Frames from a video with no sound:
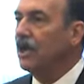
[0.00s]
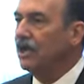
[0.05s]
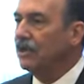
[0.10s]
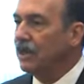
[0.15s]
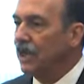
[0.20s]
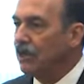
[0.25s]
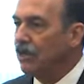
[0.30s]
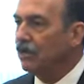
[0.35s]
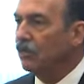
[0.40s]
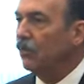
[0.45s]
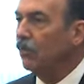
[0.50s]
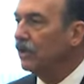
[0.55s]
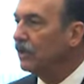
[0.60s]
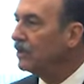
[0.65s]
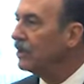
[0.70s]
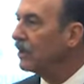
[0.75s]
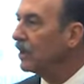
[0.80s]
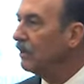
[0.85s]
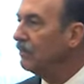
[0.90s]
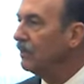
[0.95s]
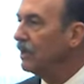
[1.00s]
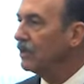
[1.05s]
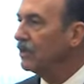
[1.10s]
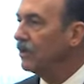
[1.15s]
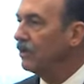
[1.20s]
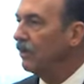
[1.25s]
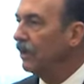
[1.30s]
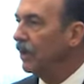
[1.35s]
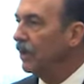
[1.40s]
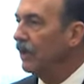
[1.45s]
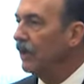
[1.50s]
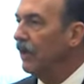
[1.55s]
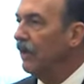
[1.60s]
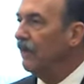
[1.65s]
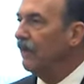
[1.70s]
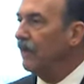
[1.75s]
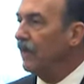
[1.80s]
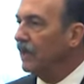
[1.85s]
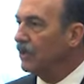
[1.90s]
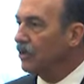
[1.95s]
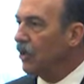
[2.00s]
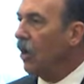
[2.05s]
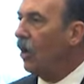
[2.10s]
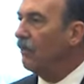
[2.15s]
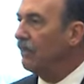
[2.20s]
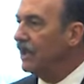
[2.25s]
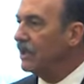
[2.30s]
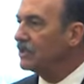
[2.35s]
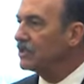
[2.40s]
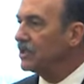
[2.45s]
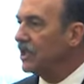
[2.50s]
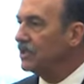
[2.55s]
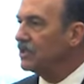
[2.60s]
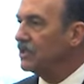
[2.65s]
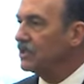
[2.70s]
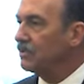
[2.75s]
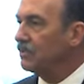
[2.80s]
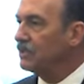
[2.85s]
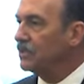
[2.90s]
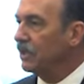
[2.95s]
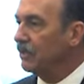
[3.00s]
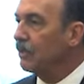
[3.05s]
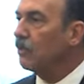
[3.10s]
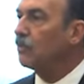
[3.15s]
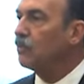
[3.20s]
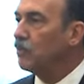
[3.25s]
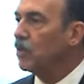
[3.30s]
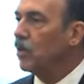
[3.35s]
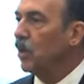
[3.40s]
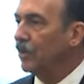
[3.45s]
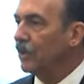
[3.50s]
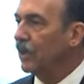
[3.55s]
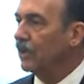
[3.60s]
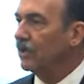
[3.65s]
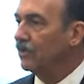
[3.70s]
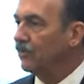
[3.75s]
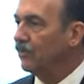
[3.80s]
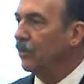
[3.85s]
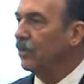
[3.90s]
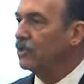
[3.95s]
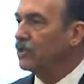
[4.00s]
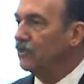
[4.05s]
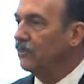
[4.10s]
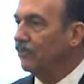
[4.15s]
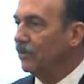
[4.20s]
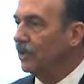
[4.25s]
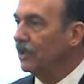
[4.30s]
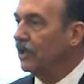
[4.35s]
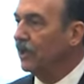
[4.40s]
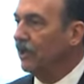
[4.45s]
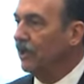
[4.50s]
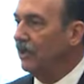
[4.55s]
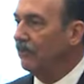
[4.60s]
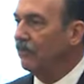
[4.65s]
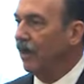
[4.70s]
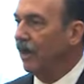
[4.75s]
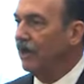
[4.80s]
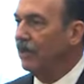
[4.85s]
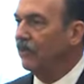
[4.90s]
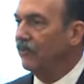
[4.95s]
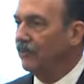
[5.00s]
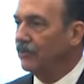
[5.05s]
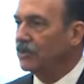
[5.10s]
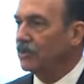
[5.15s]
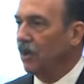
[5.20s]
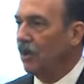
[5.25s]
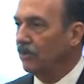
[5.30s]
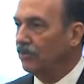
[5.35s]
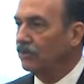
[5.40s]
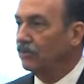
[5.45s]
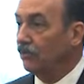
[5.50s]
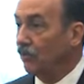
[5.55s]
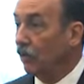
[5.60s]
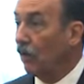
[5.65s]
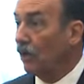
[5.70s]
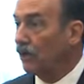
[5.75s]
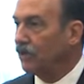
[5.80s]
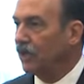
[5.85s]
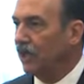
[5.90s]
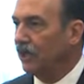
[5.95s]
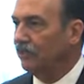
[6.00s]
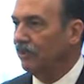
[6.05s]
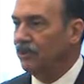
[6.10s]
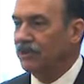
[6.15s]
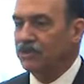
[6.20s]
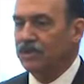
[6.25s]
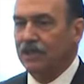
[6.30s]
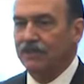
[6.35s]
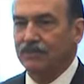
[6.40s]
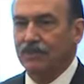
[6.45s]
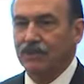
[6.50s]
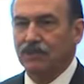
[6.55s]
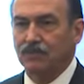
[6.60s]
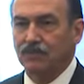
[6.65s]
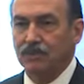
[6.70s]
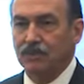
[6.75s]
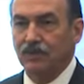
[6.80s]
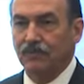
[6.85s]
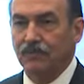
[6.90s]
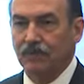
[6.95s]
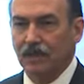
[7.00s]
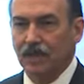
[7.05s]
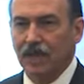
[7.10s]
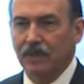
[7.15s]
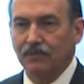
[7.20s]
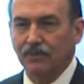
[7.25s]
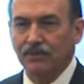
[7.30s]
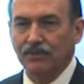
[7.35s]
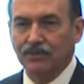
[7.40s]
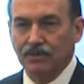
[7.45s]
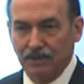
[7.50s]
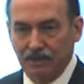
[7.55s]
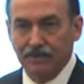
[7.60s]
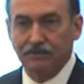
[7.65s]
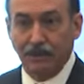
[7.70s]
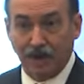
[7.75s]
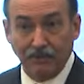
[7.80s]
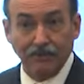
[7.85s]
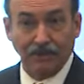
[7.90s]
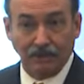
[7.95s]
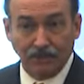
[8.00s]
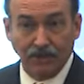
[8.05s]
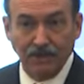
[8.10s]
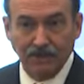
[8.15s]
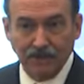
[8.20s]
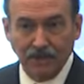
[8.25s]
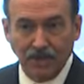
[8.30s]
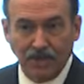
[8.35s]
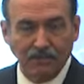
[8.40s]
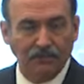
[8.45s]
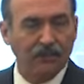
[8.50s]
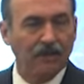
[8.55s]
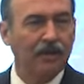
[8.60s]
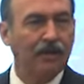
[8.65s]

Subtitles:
that you're willing to commit to it. And it all makes sense as a result. We call that convergent validity, right? If we're all talking about the same thing, just with different labels, it's probably the right stuff.